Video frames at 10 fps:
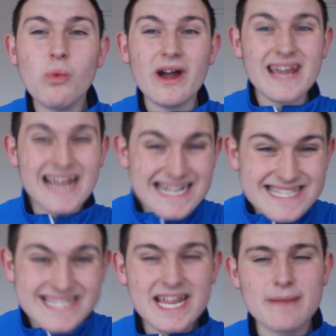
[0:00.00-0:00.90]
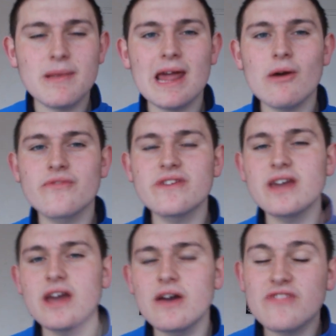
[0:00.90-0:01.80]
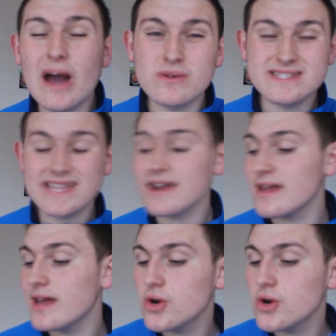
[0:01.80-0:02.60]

who won Internet Player of the Year, that was Danny